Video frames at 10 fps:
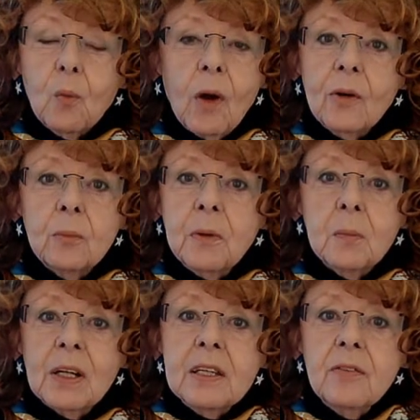Why don't
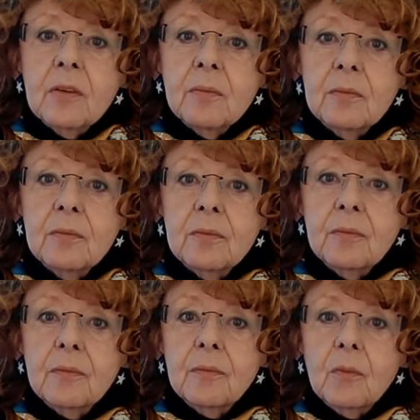we believe them?
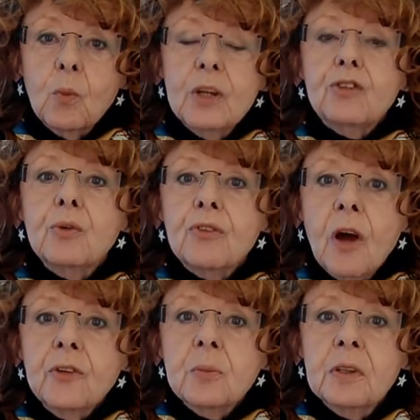We choose
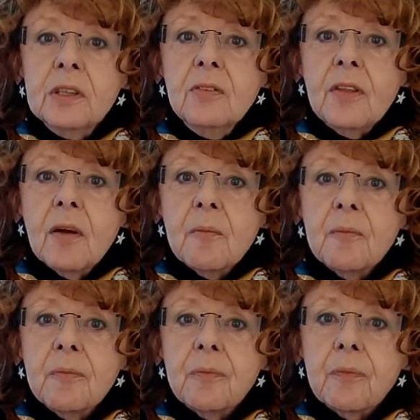not to believe them.
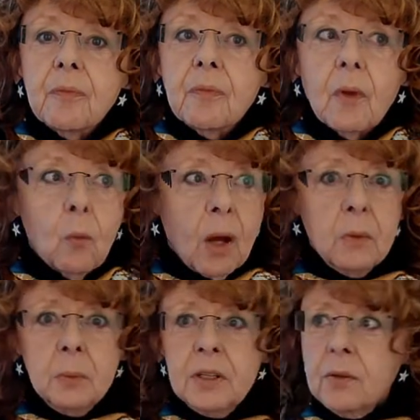Why
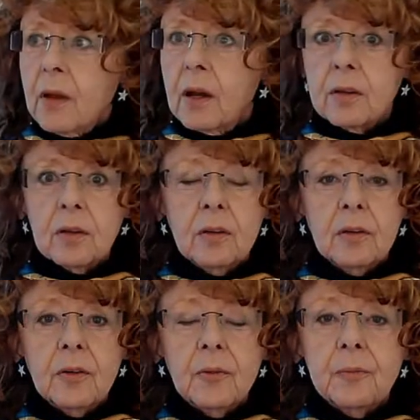would we do that?
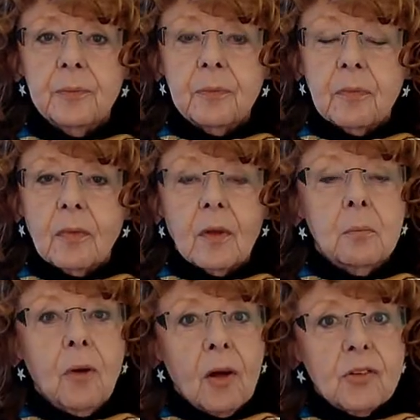
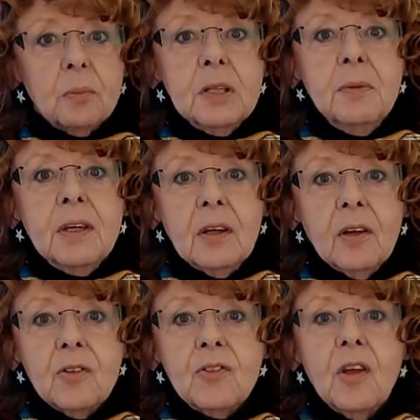Possibly
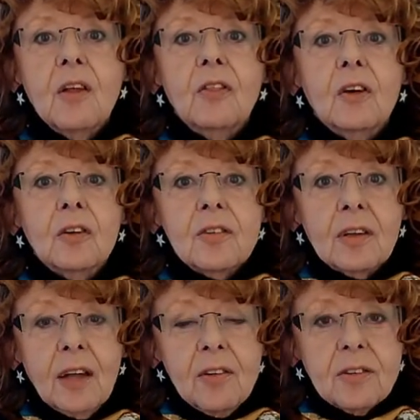because there is
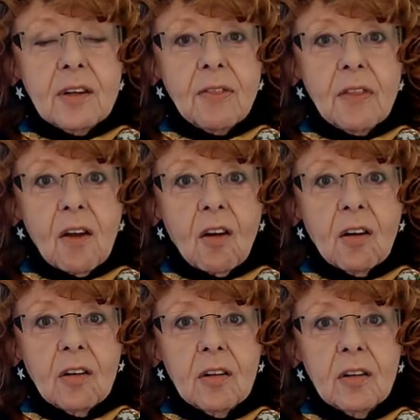a lesson in
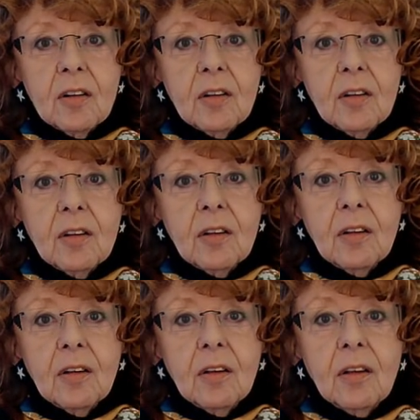there,
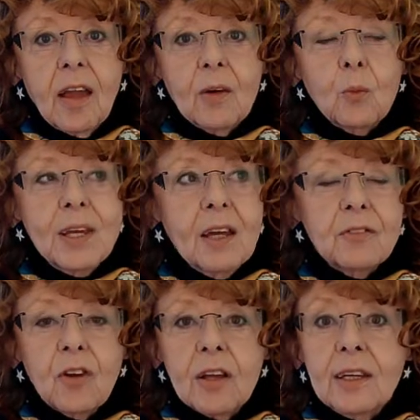and we
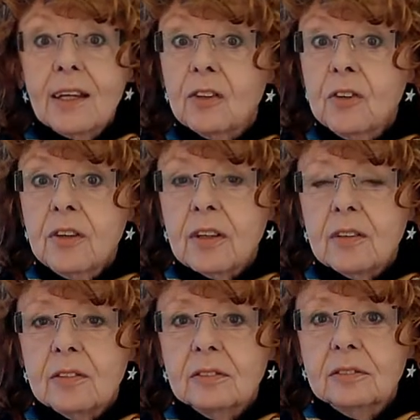have not yet learned it.
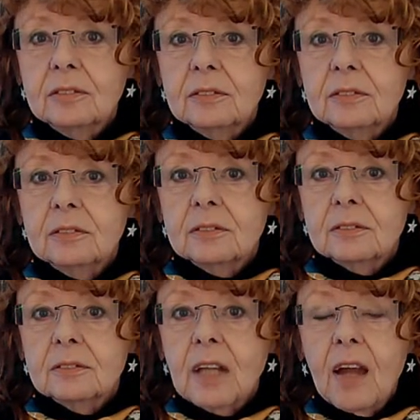
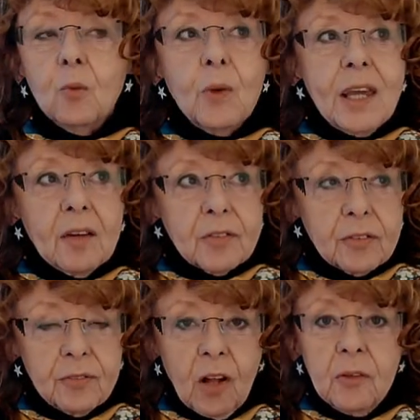And we have
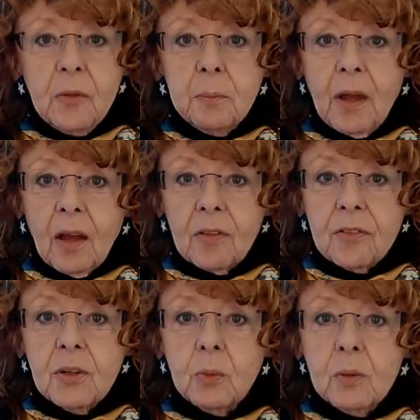to follow the
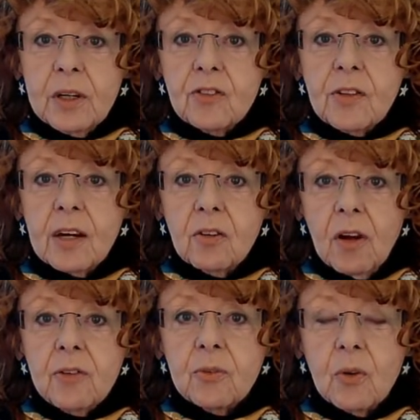path till we reach that
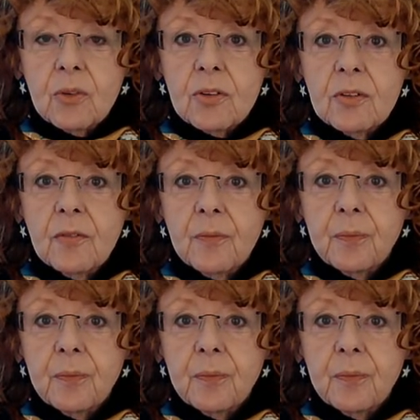crossroads,